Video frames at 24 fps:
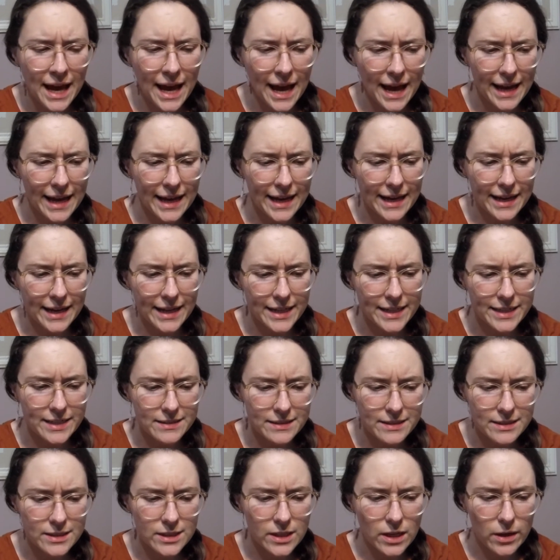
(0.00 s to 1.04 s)
And
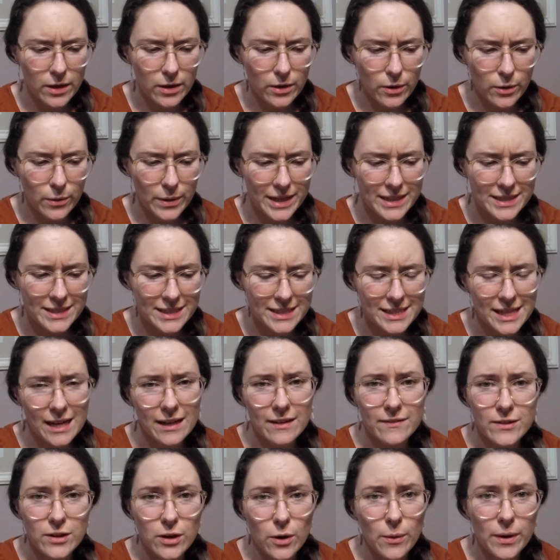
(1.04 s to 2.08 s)
so instead
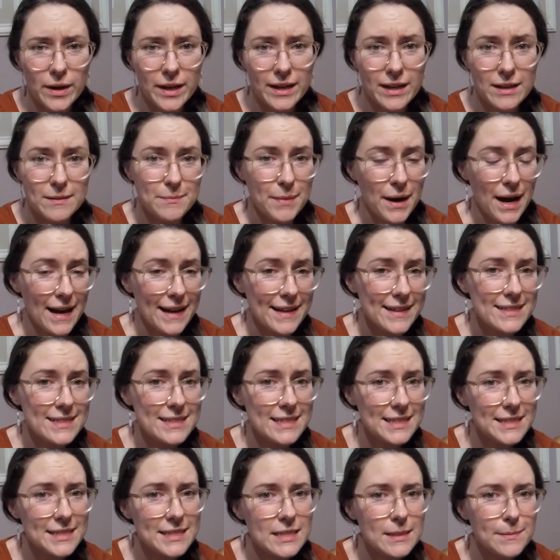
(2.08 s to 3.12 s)
of going and buying
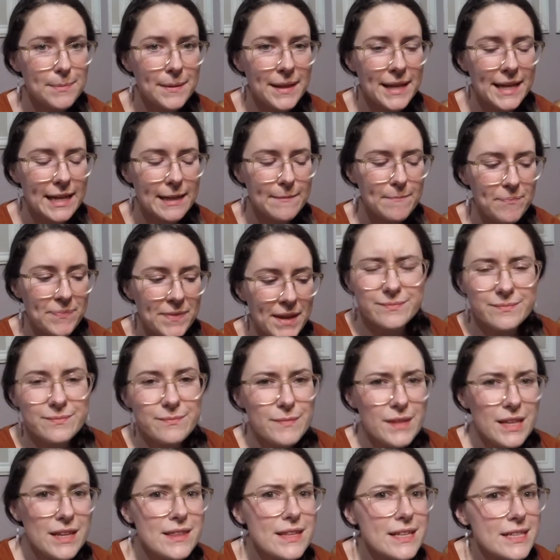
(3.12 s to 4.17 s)
seeds to plant,
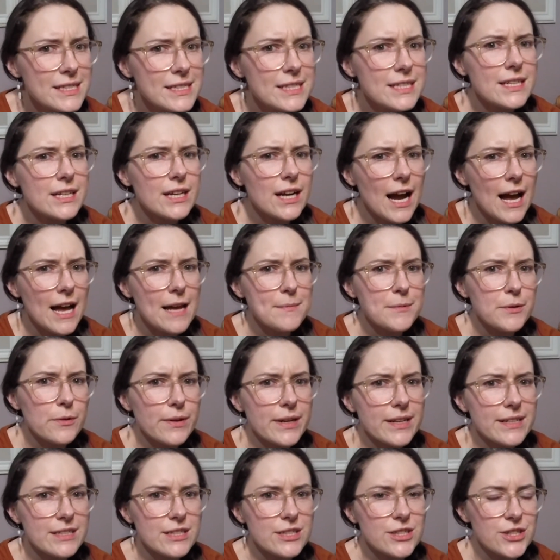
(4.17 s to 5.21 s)
this year I am
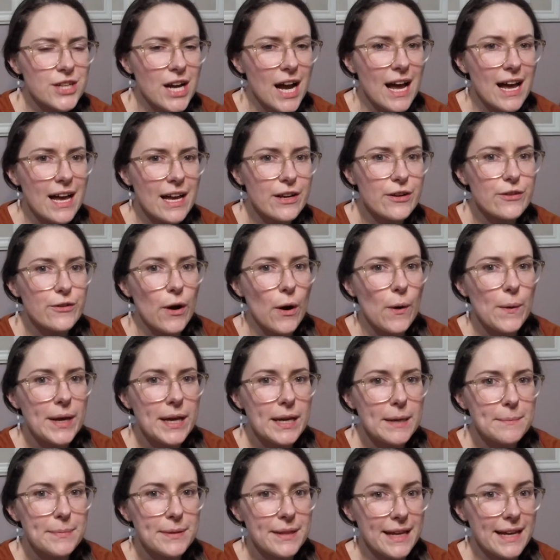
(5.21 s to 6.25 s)
going to try
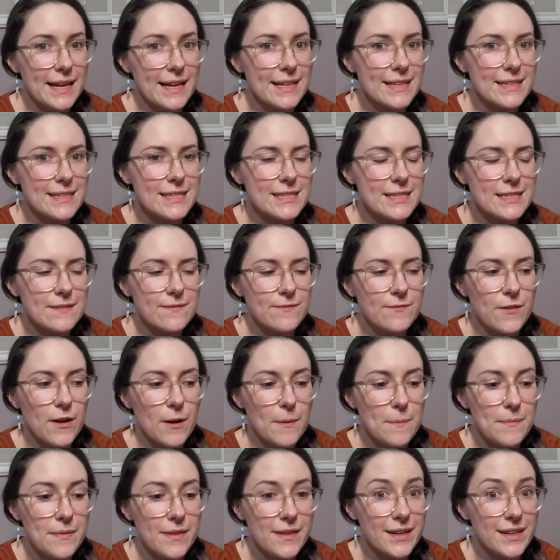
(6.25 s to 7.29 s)
growing plants
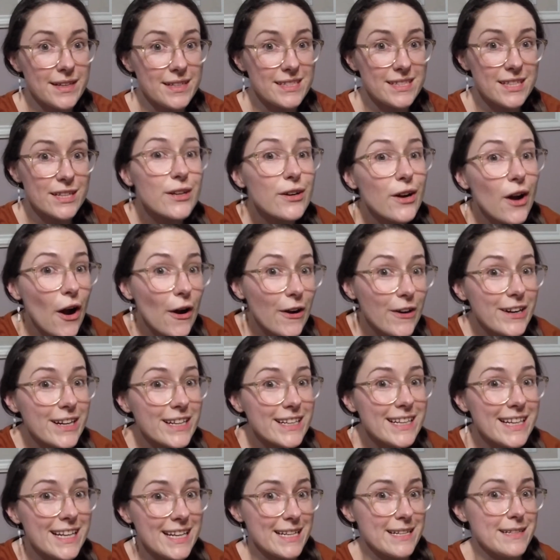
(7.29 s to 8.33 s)
from things that are already
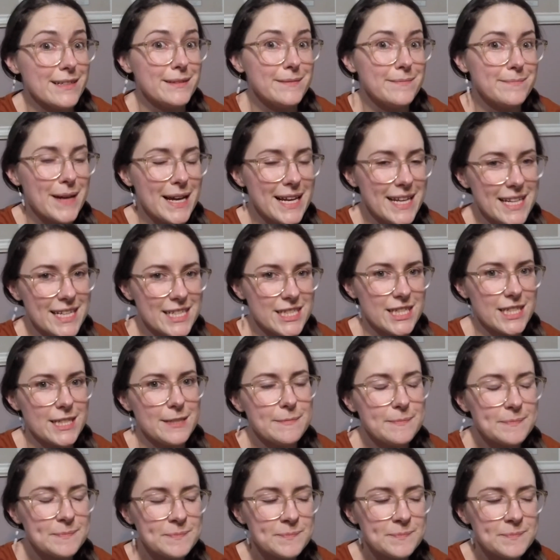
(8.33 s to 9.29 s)
in my kitchen.